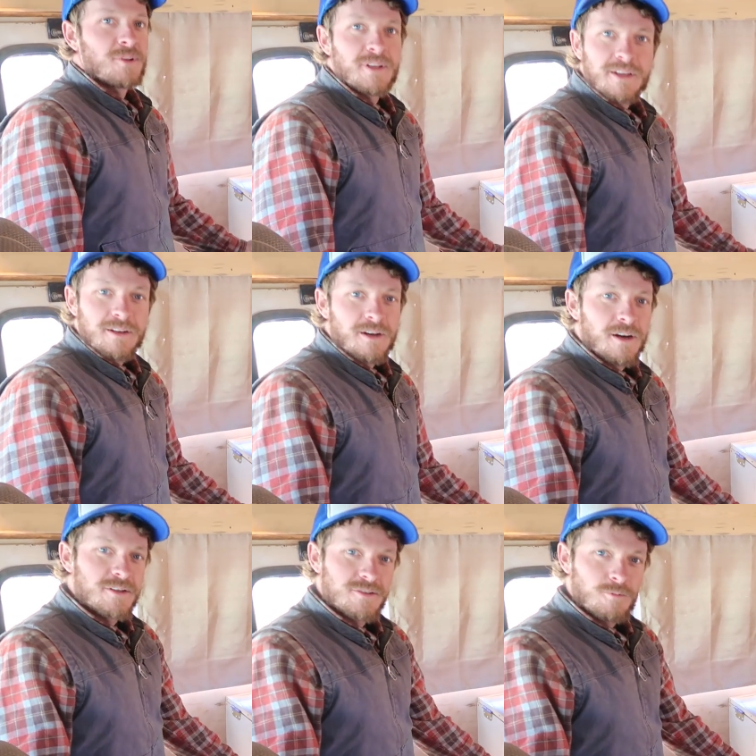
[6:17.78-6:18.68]
pulling
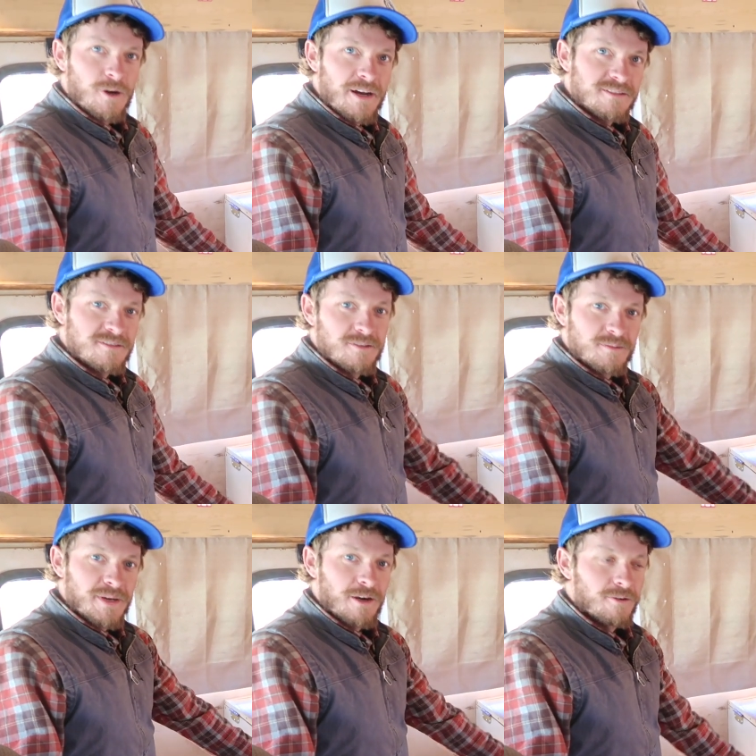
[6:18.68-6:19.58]
one hundred watts, you
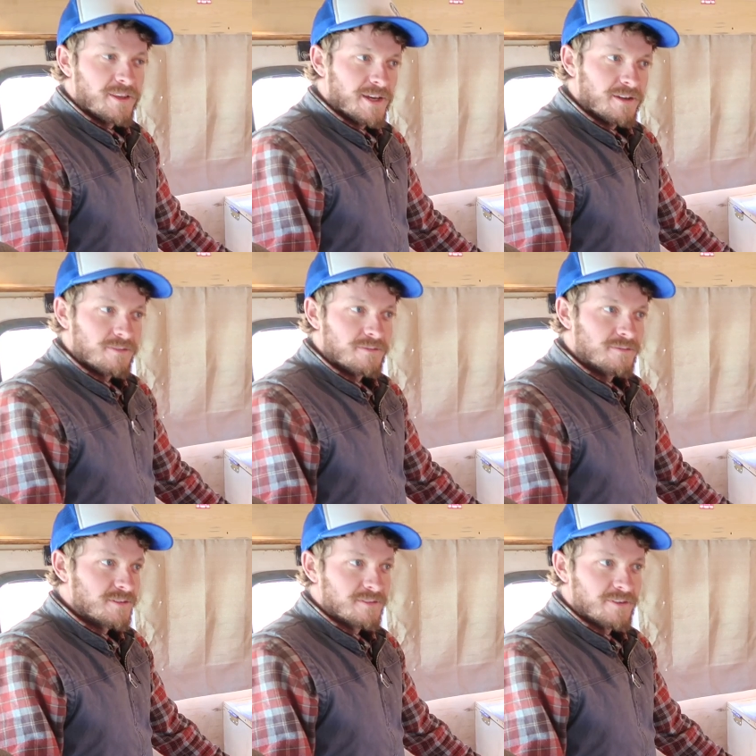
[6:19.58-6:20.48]
could power that
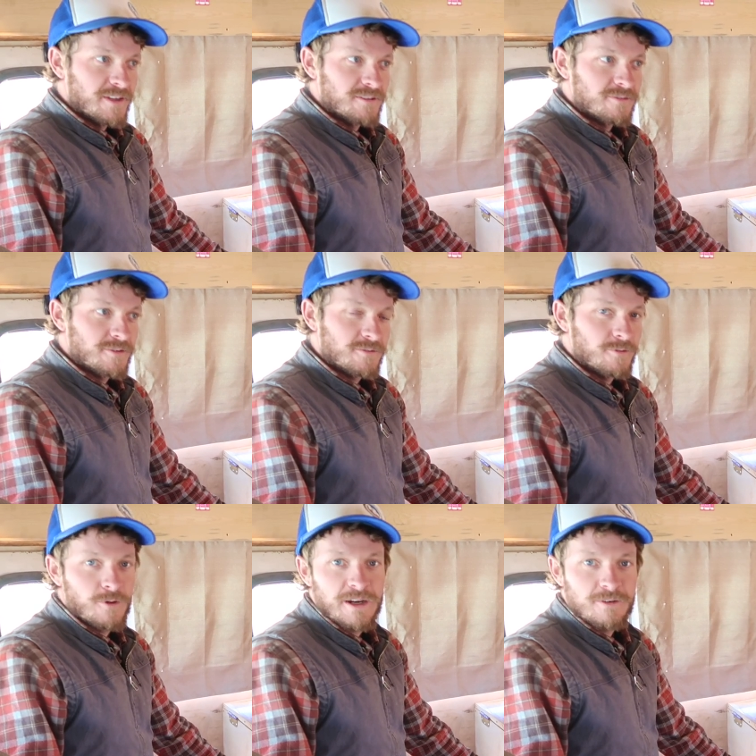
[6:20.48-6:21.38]
device for
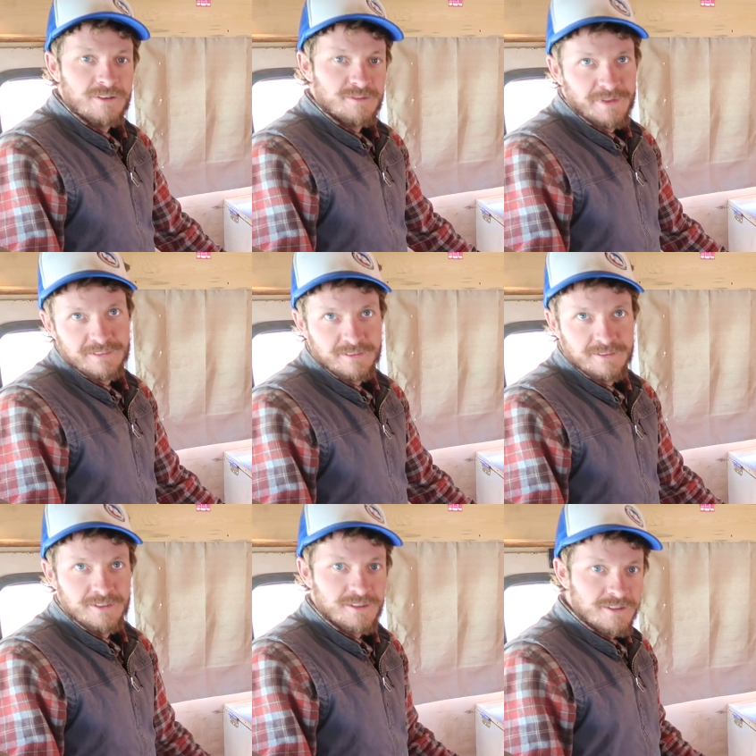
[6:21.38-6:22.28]
four hours,
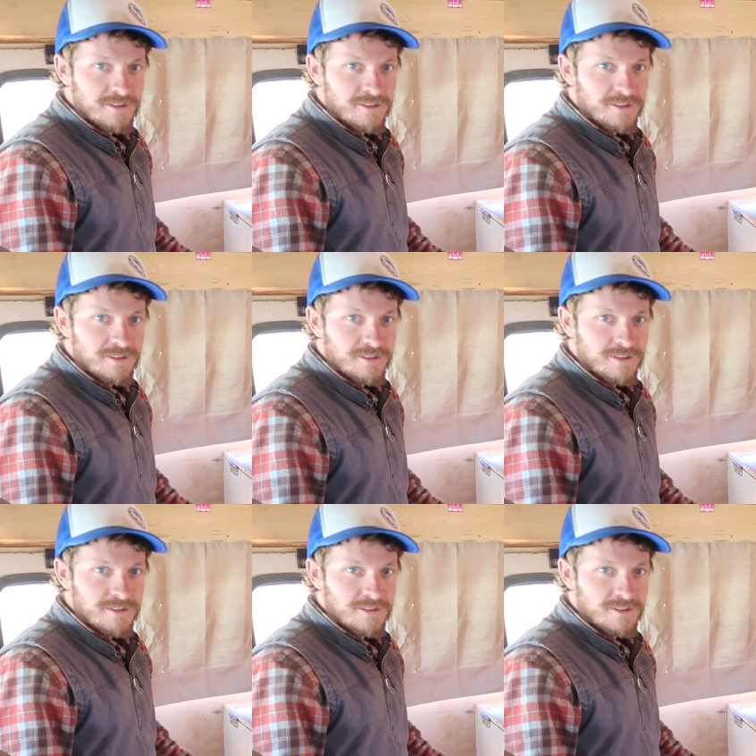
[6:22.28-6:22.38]
basically, is